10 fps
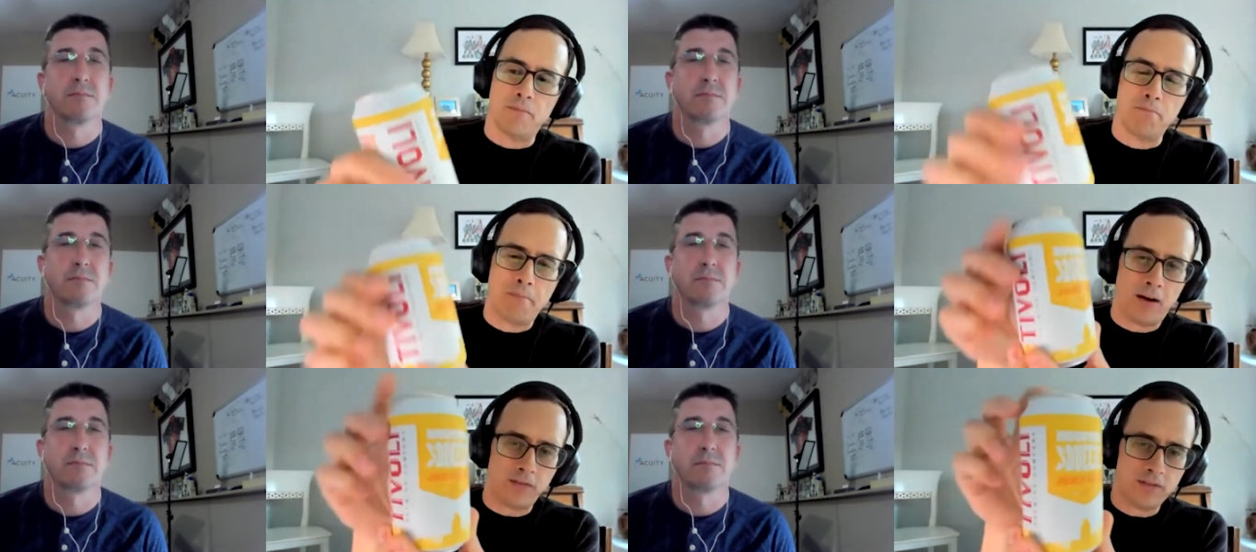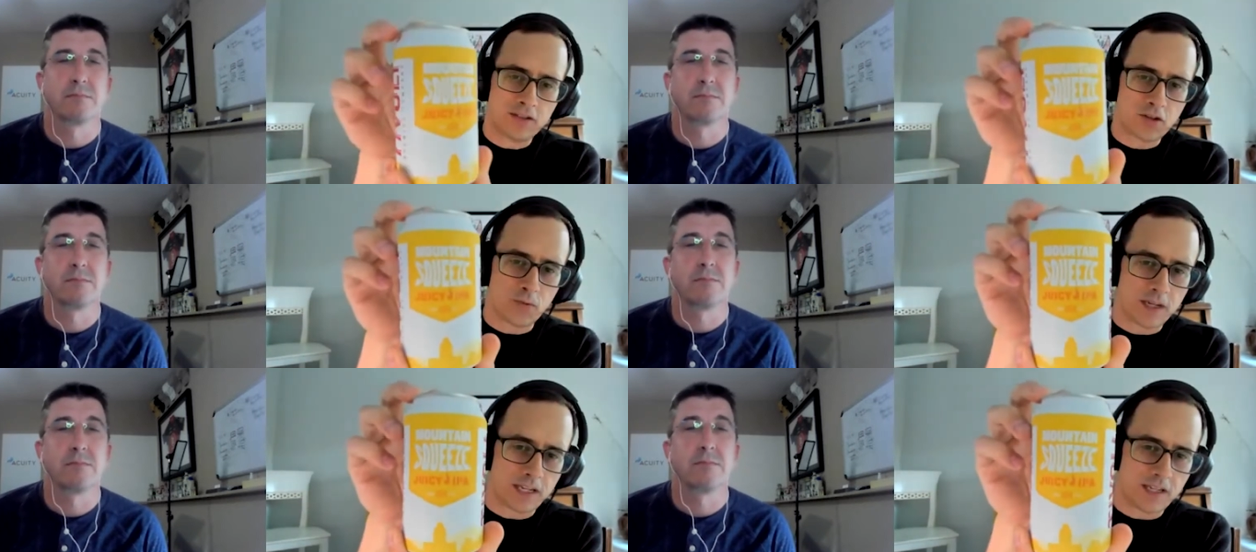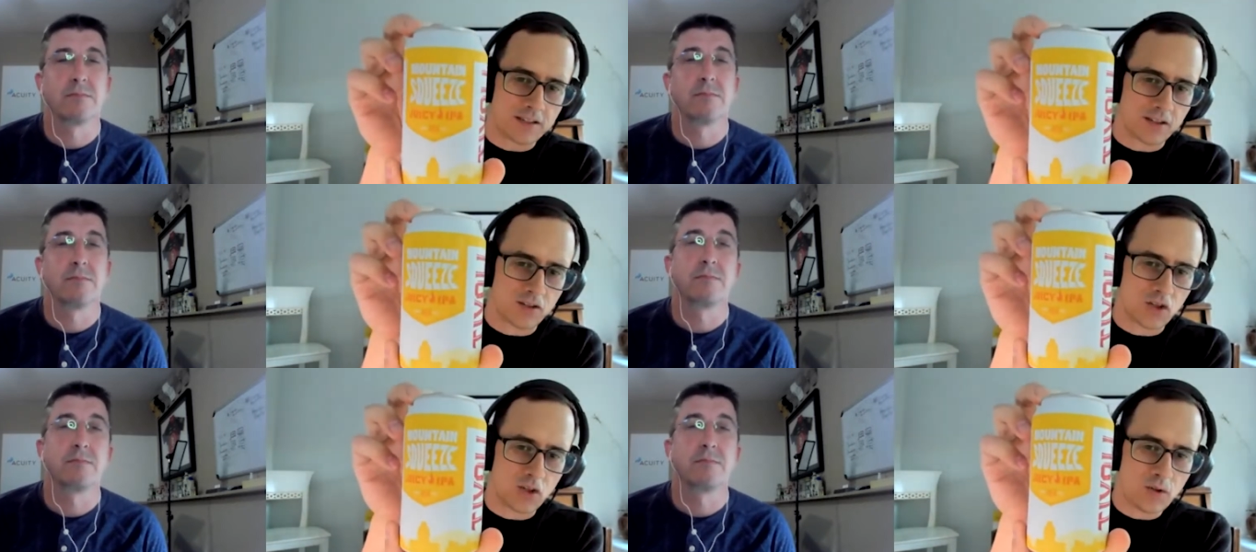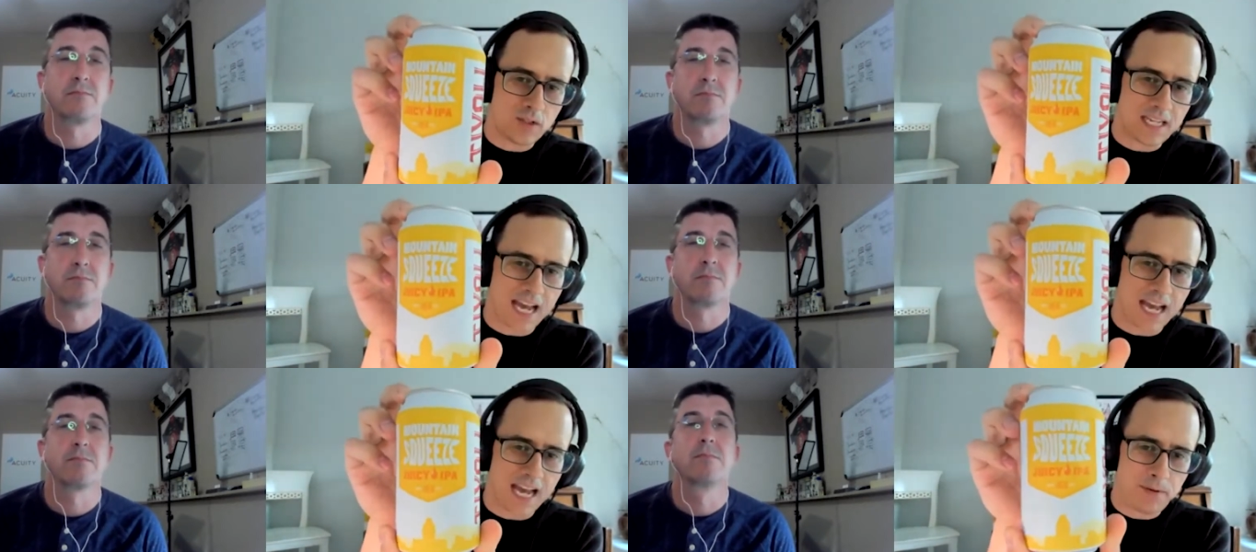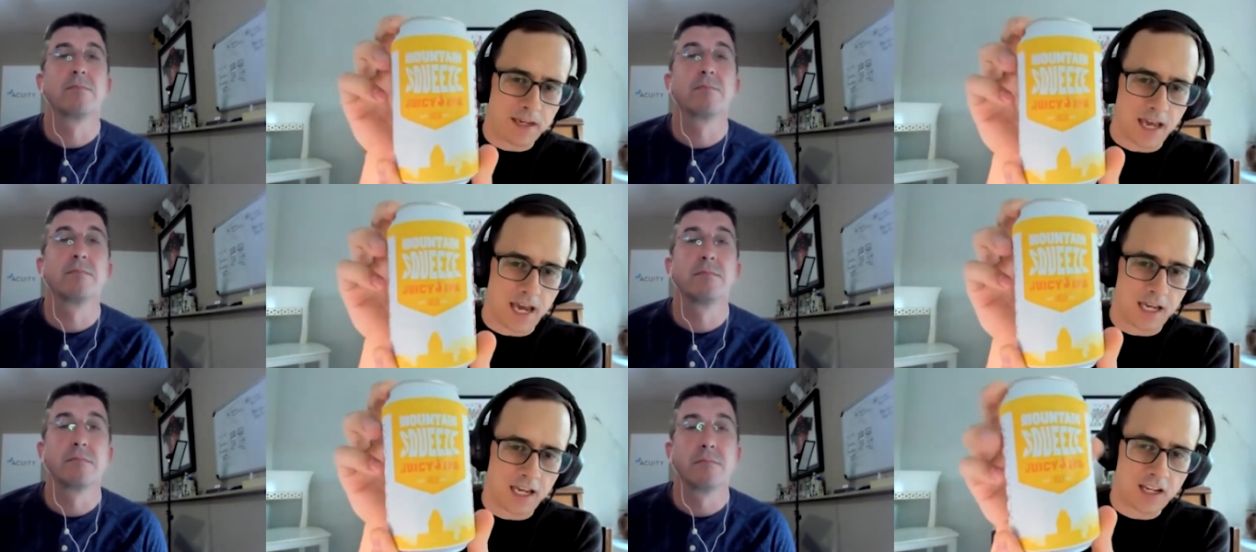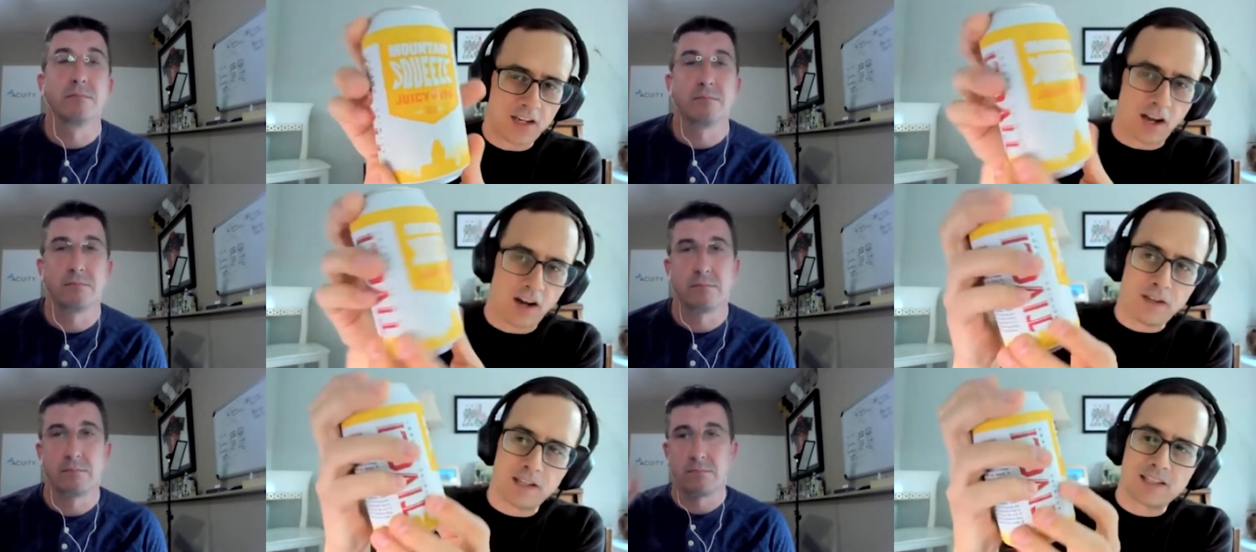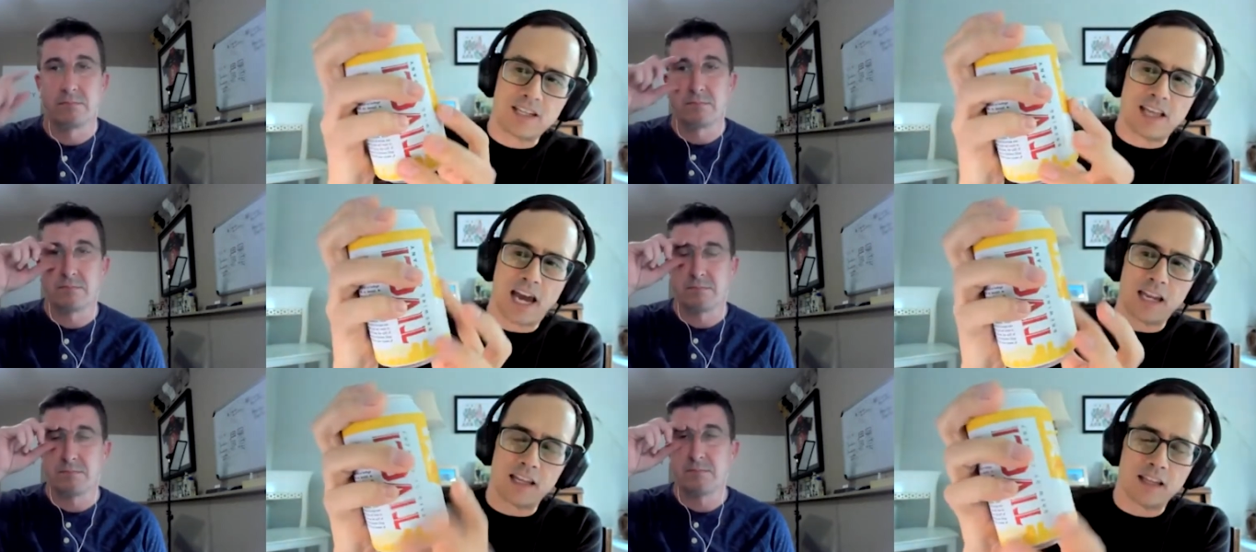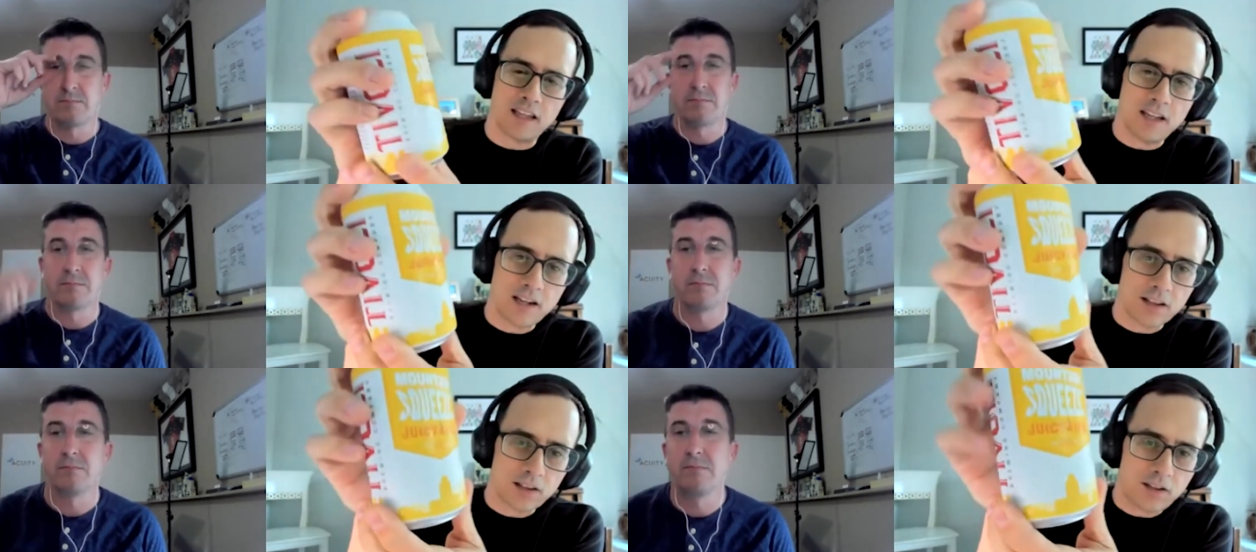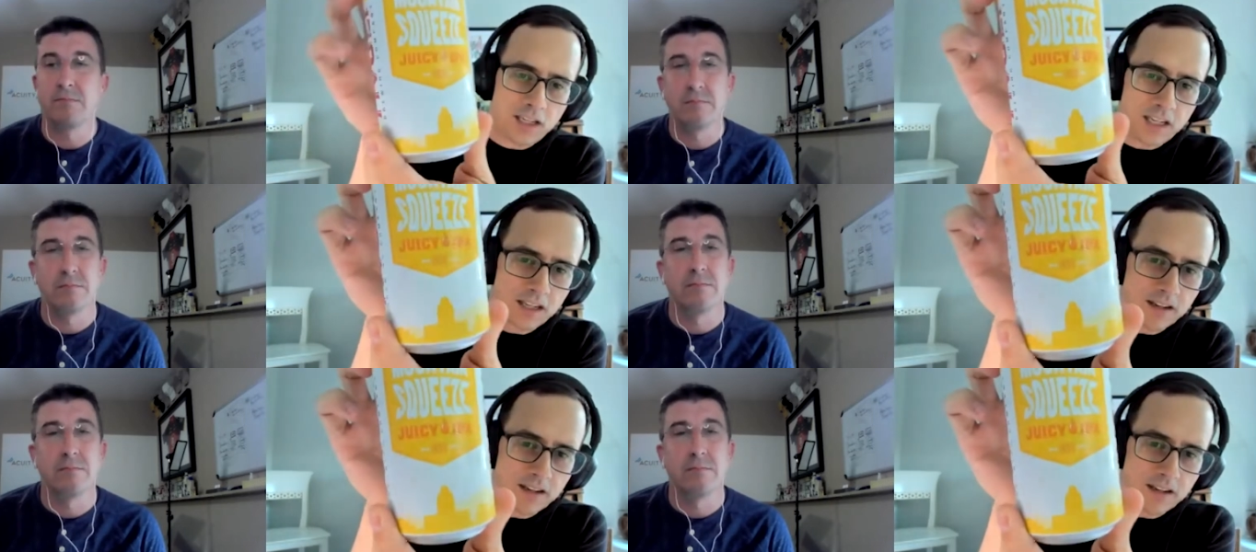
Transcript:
Speaker 1: Mountain Squeeze Juicy IPA. And can you, I don't know if you can see that. Look at